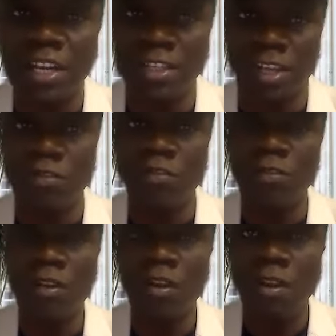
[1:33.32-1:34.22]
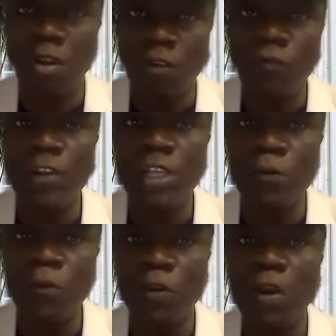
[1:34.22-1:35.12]
Circle on
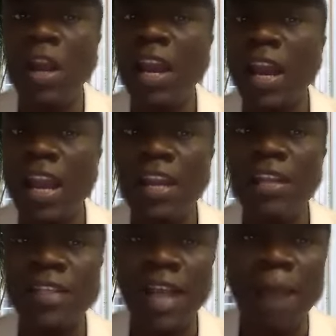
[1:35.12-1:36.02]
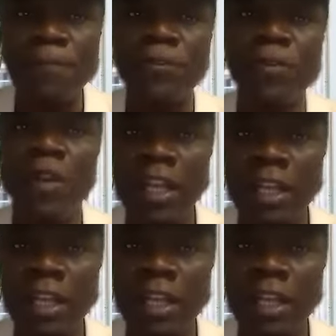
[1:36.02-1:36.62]
Facebook. It is absolutely